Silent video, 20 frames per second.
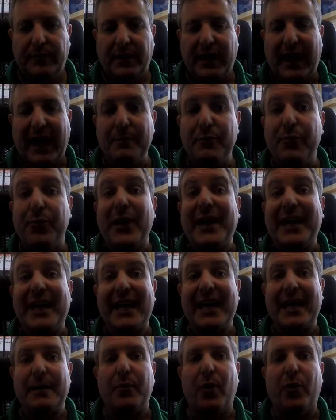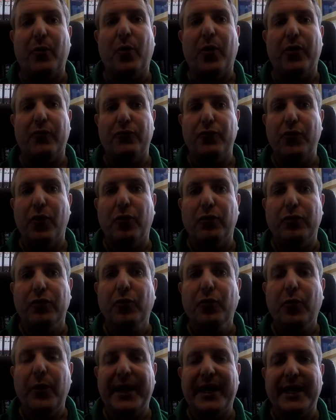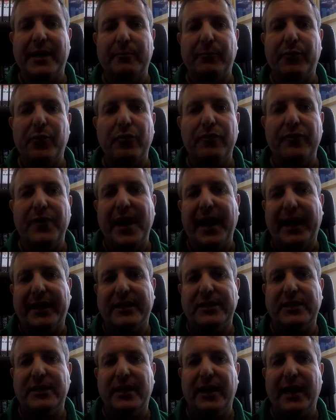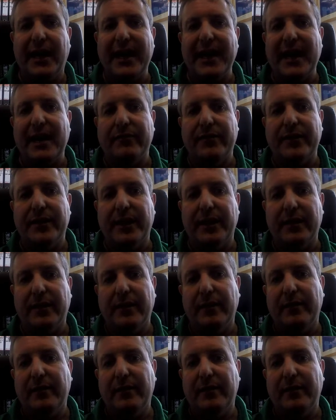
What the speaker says: I'm thinking about what road we can improve next in Avondale,